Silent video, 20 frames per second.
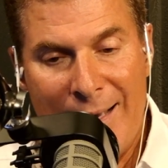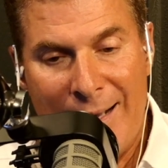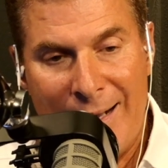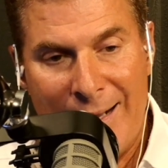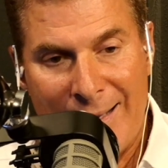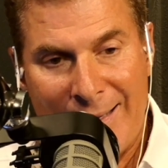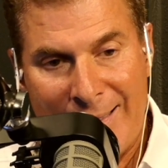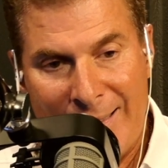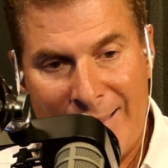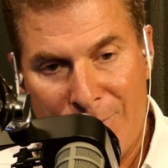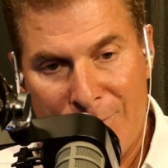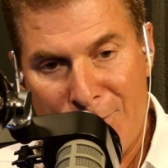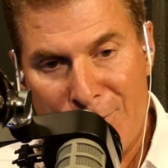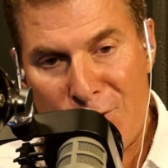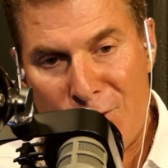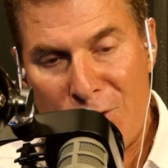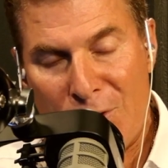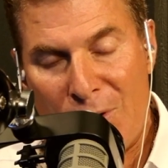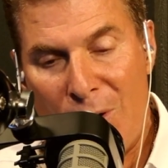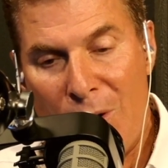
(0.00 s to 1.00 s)
give us
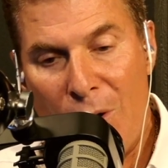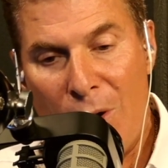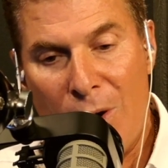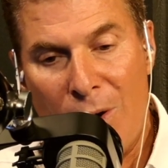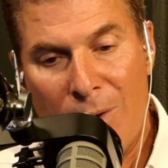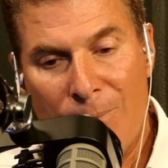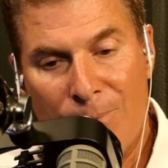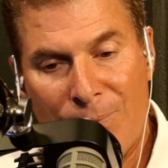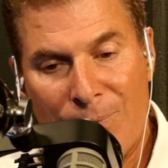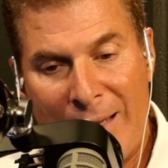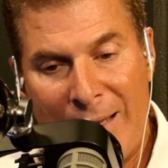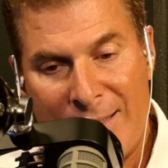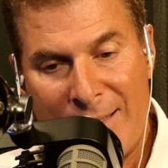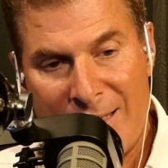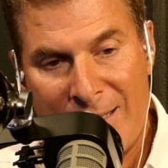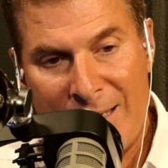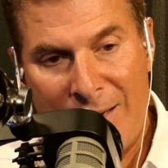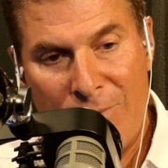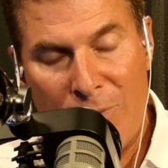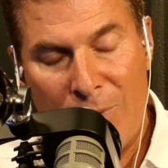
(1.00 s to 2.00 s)
a call and
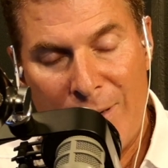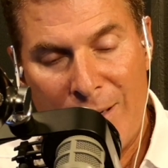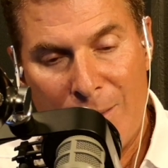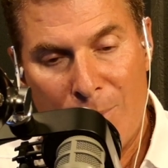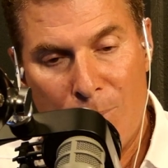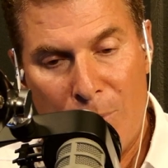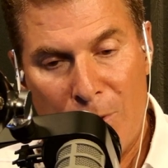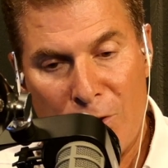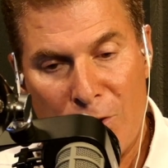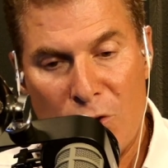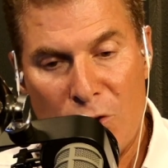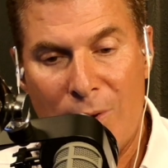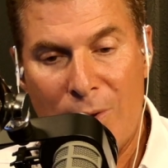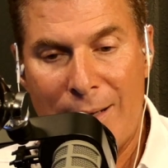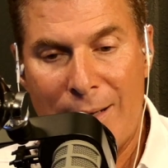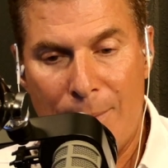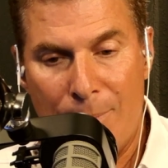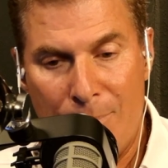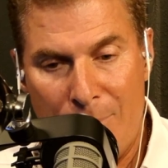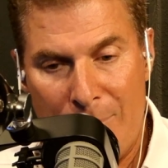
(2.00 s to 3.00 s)
see if we can put you in
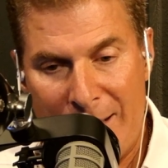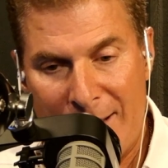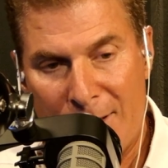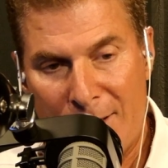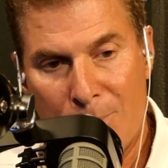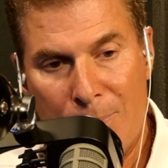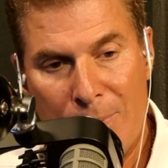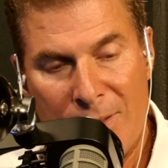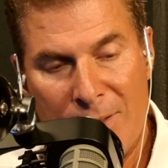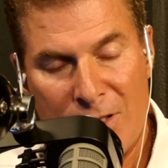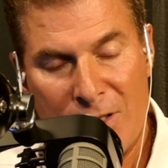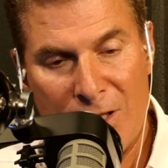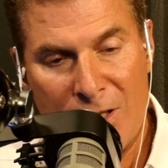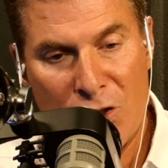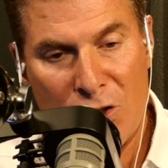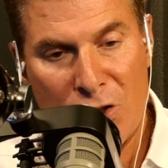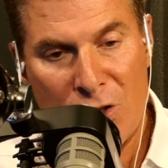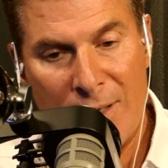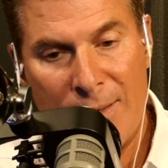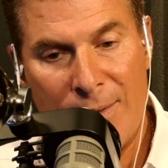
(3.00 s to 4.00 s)
a better
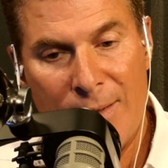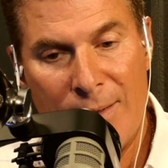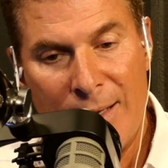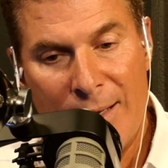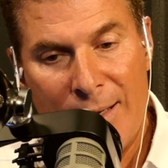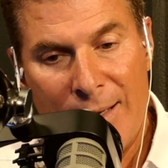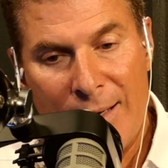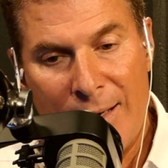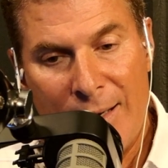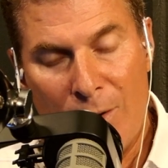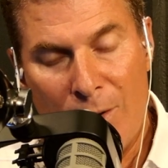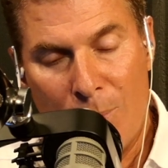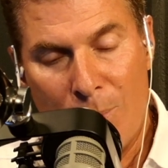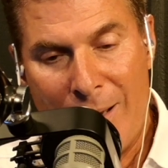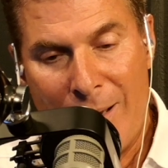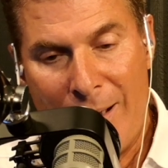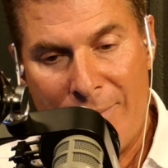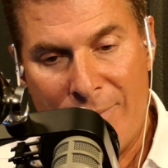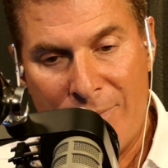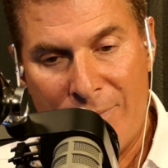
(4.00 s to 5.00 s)
position. I hope you
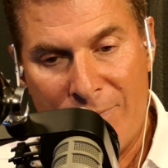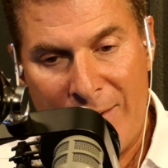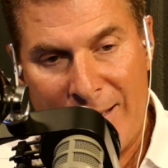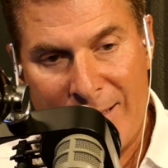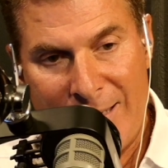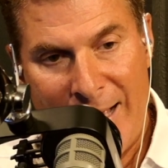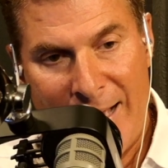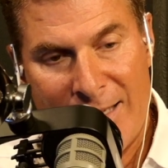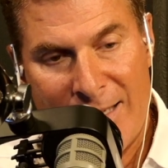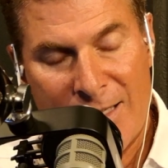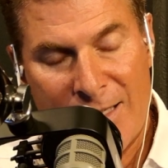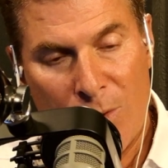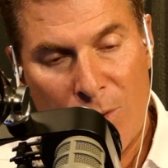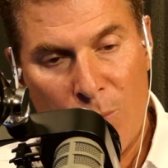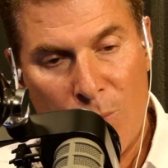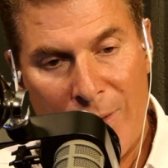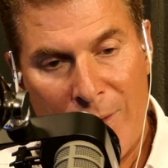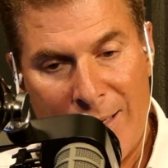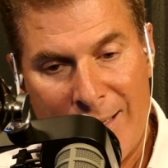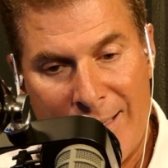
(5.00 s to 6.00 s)
have a fantastic
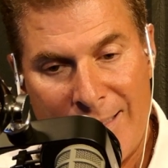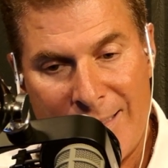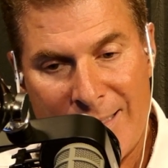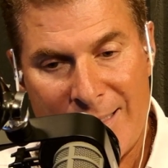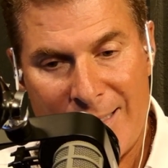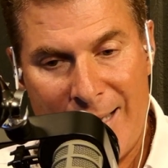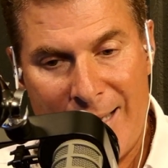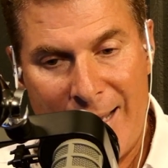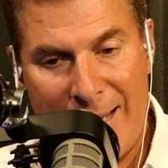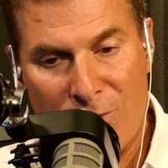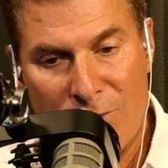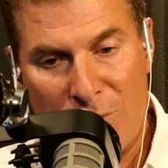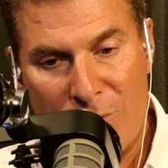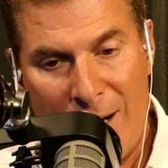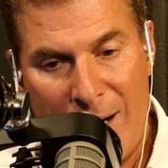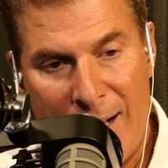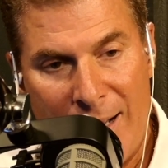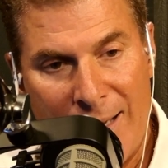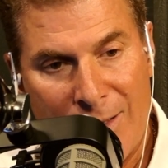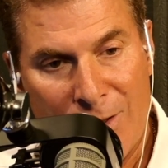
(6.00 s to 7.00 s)
weekend. Stay
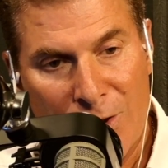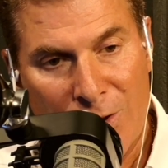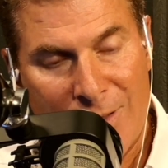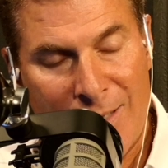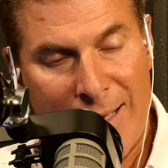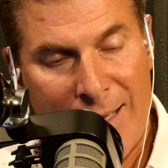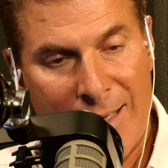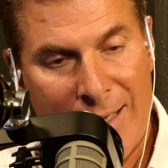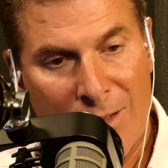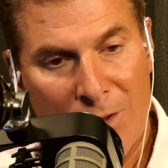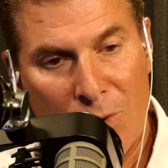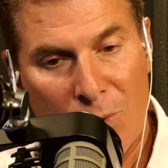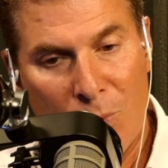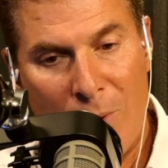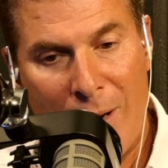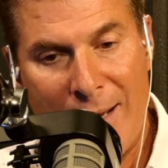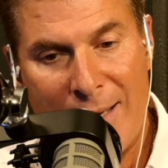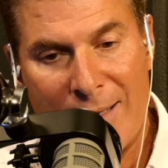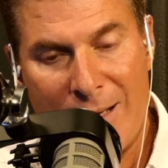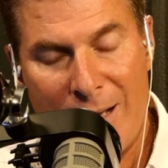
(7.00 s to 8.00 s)
dry. It looks like a little
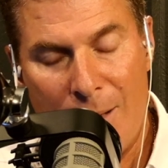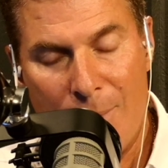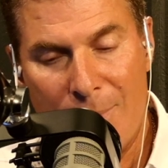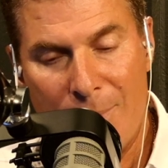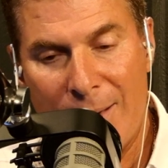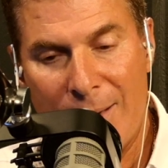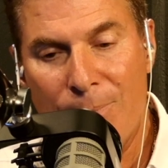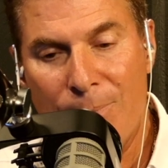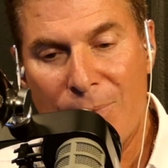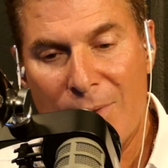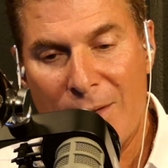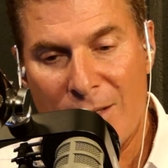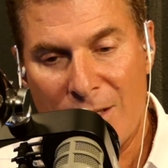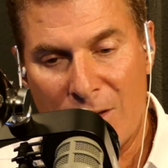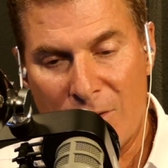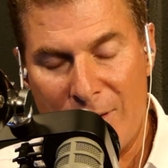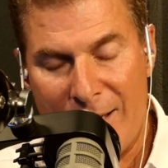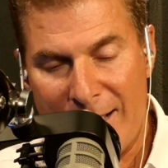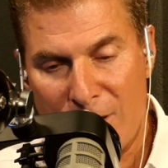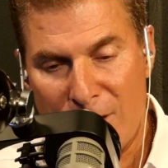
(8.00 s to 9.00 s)
rain coming. Till
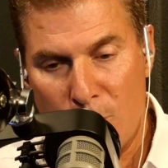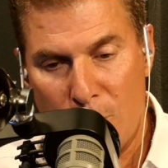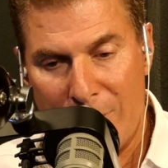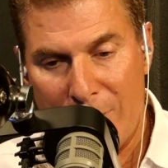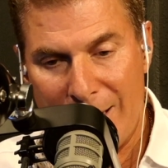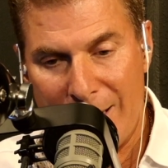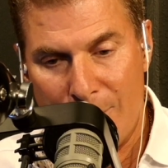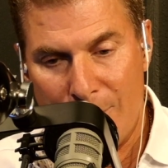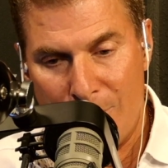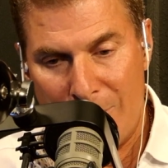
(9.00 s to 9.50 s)
next week, be